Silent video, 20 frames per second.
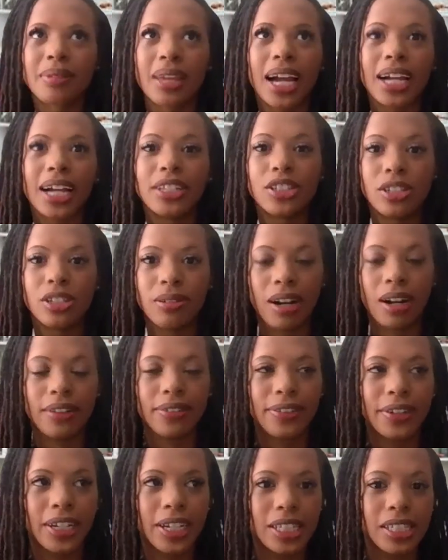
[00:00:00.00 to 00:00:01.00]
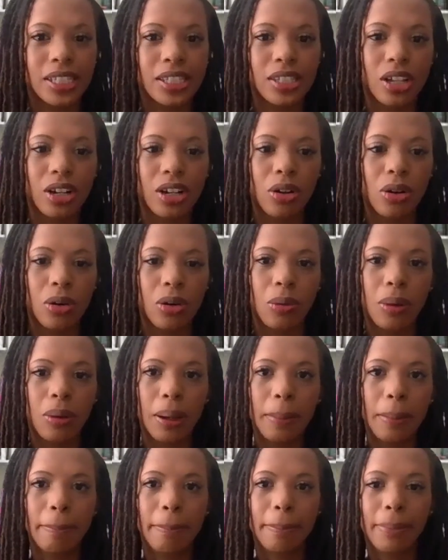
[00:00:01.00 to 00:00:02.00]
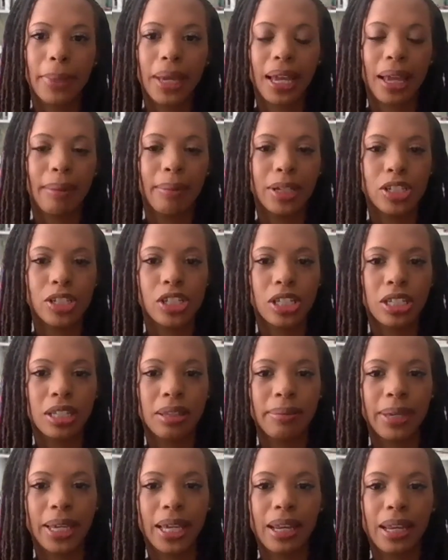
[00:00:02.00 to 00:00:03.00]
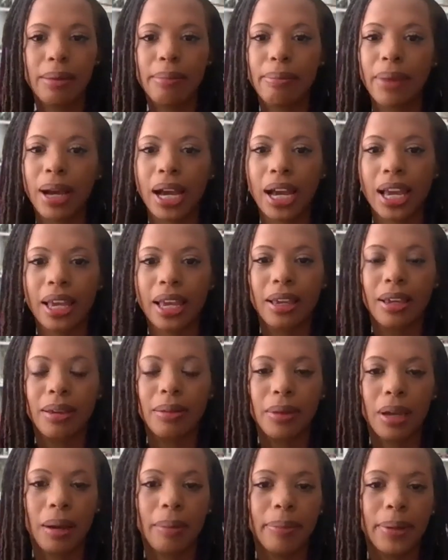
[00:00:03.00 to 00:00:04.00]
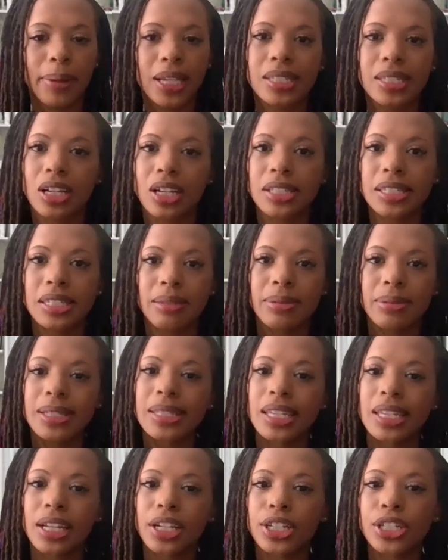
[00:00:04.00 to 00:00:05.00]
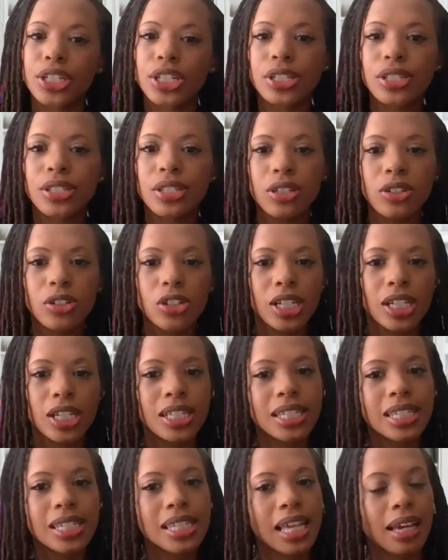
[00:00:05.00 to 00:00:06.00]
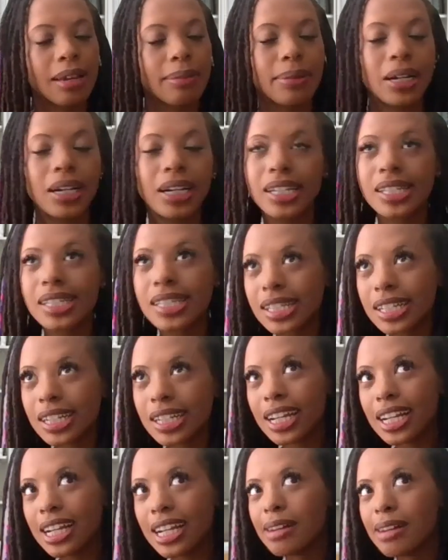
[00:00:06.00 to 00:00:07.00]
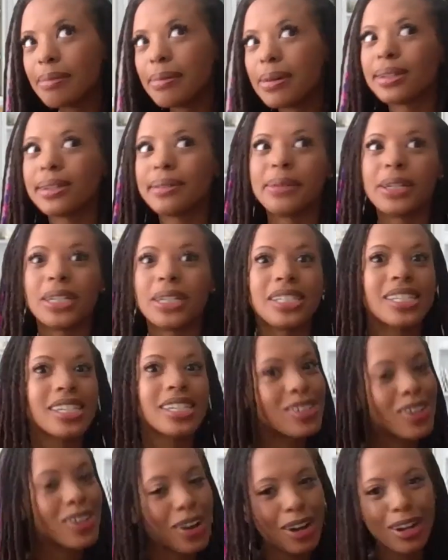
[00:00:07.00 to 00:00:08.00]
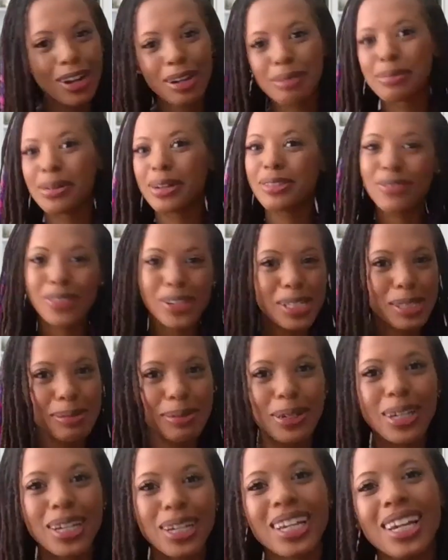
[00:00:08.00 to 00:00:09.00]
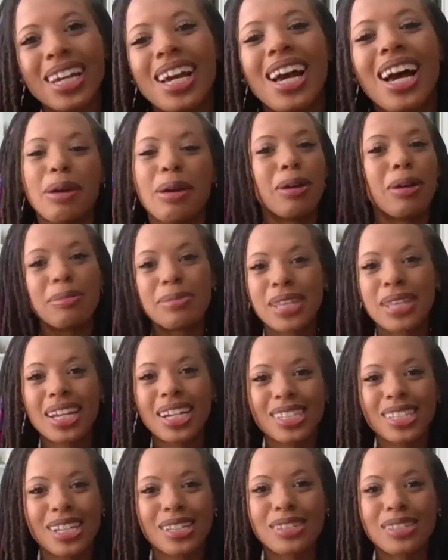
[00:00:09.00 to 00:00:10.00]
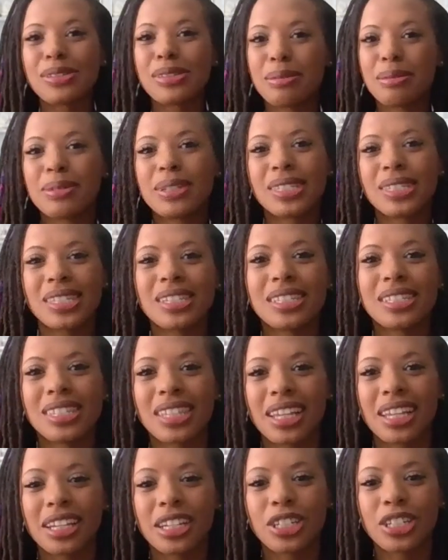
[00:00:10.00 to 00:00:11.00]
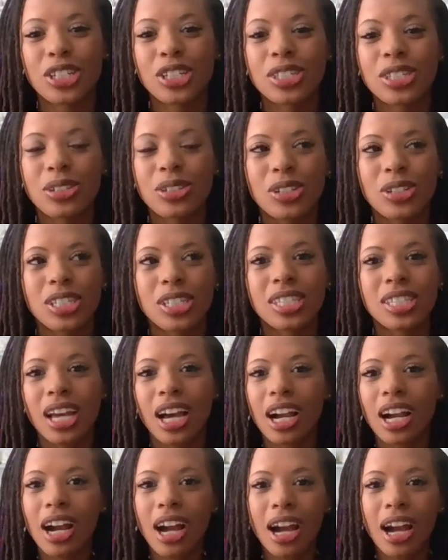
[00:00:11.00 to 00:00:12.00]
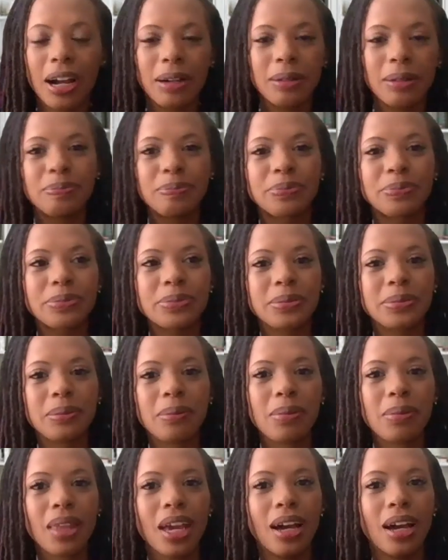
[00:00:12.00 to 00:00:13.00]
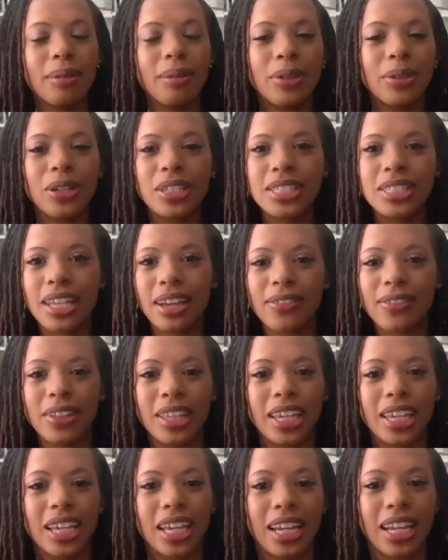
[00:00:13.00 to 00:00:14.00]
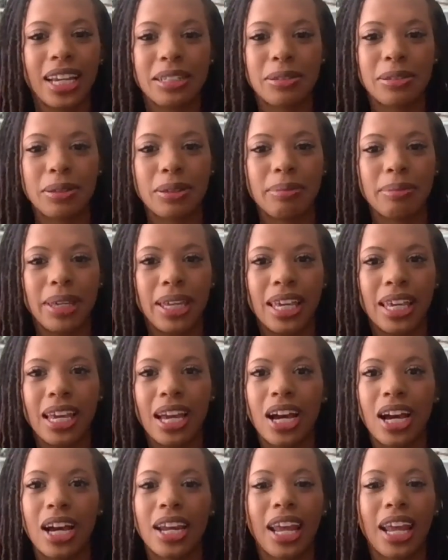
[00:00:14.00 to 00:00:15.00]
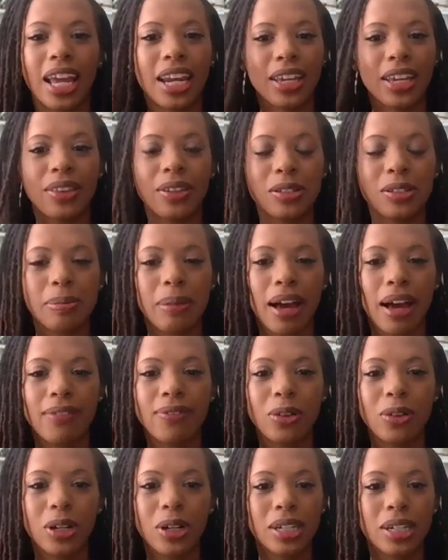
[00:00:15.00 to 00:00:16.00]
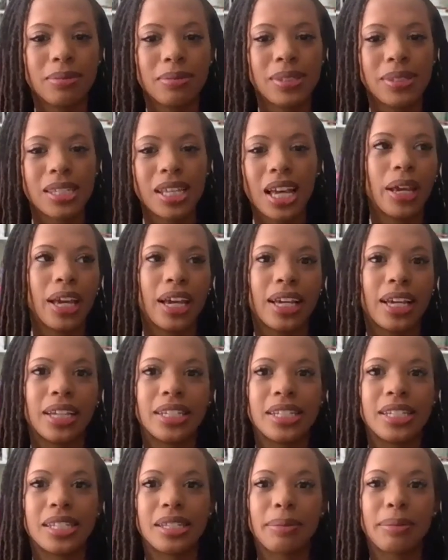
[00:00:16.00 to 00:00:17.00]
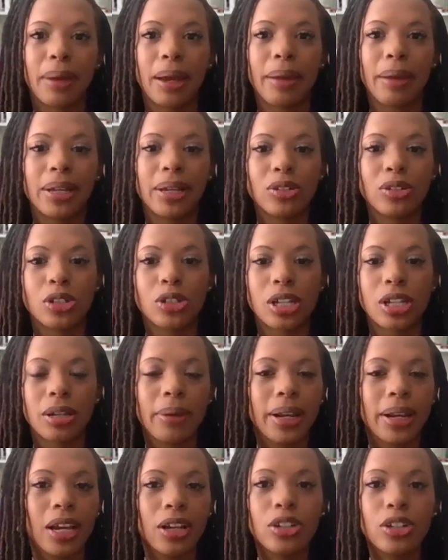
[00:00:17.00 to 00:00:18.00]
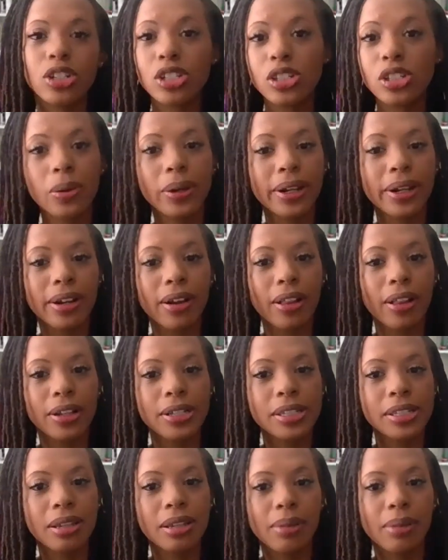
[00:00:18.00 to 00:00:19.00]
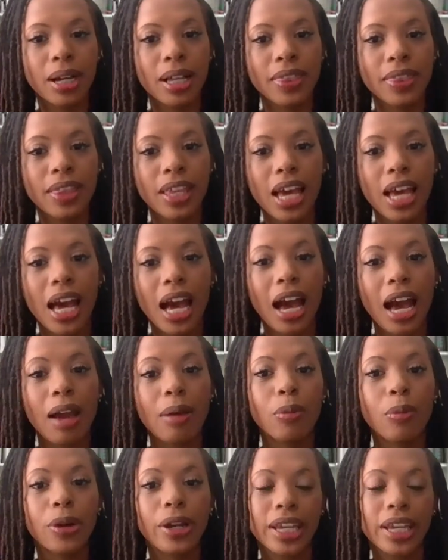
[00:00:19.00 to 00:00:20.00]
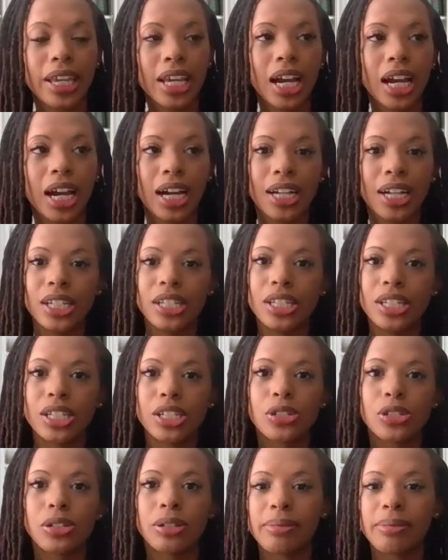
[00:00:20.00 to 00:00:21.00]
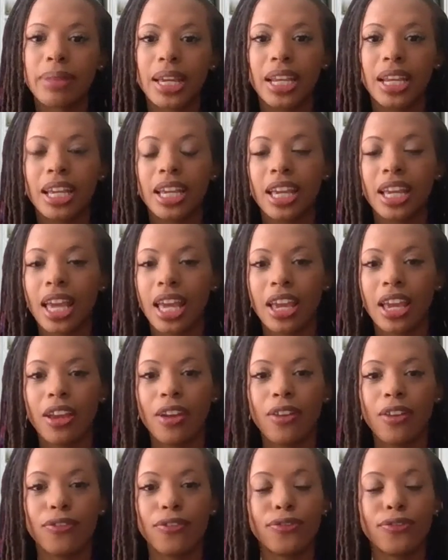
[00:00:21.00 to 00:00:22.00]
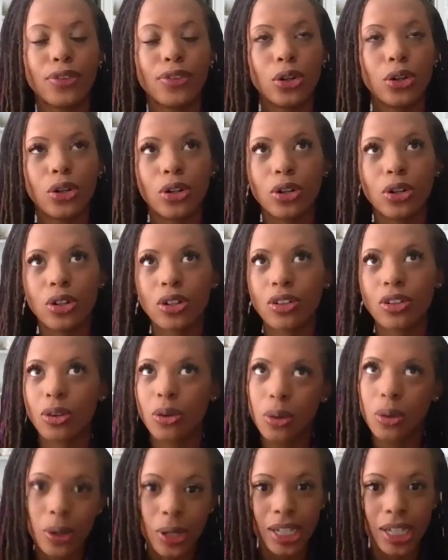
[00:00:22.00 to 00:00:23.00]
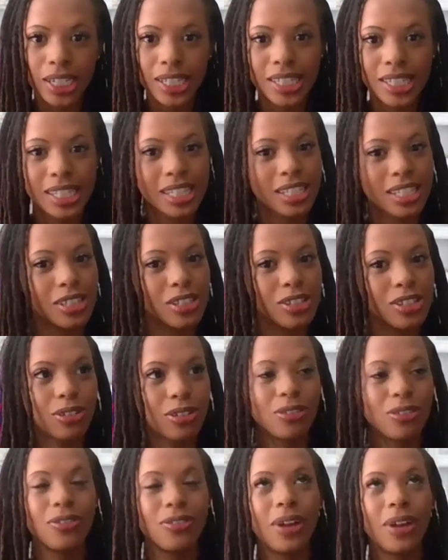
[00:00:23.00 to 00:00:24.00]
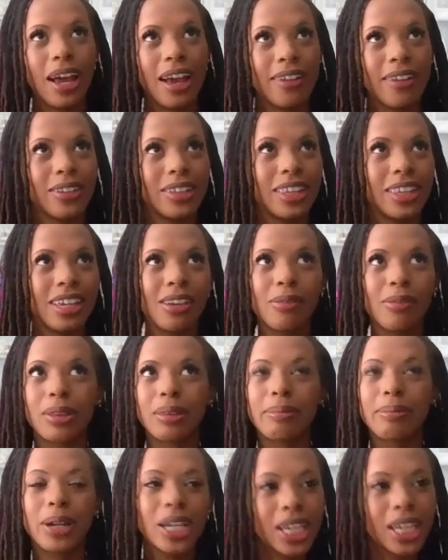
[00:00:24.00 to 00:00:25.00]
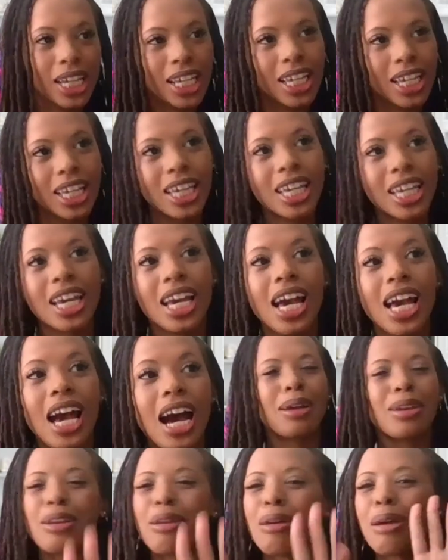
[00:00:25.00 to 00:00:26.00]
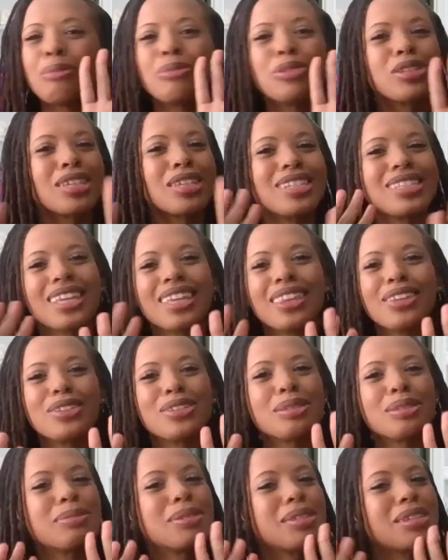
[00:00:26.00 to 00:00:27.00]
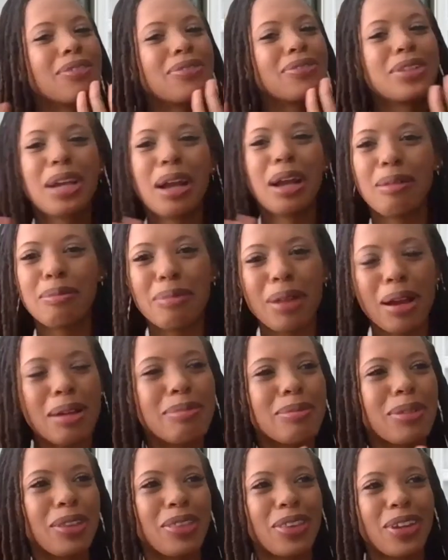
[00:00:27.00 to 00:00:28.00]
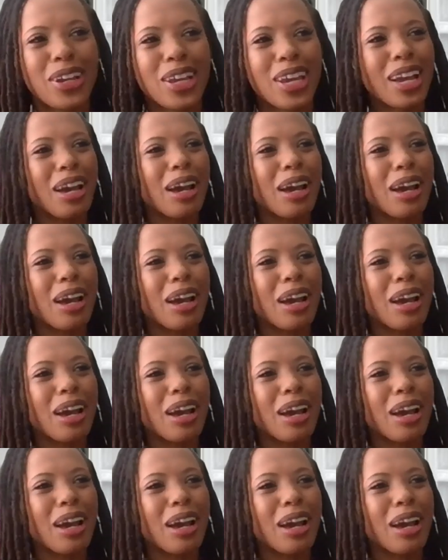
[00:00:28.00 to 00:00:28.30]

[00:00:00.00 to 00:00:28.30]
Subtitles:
I do offer it. So, like I mentioned in the beginning, my company is called Seamless Signature Solutions. I'm on Instagram, I'm on TikTok, I'm on Facebook. My website is also seamlesssignaturesolutions.com. You can definitely connect with me on any of those platforms. And my mentorship right now is just $20 a month. I'm working on streamlining a full course to everything with marketing. I'm just going to say there's some stuff to come. I'm not there yet.